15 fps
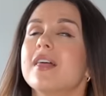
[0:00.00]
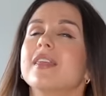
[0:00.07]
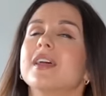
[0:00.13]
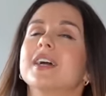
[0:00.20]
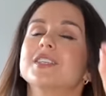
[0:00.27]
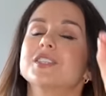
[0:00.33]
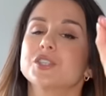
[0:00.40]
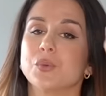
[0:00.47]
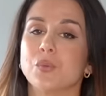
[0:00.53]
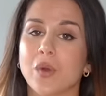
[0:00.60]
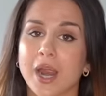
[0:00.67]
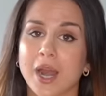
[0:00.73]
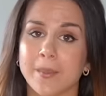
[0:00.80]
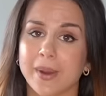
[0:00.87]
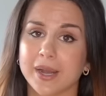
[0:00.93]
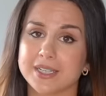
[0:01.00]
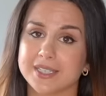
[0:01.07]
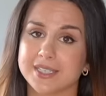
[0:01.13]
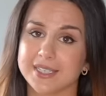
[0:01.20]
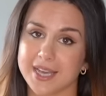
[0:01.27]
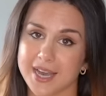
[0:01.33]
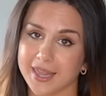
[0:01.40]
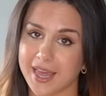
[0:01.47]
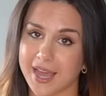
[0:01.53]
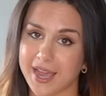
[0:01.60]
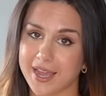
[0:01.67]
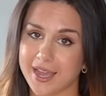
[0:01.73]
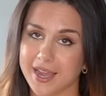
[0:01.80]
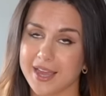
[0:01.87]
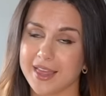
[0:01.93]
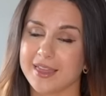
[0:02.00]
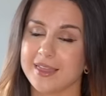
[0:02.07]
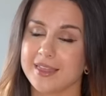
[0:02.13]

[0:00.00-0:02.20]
that I swear by CLA.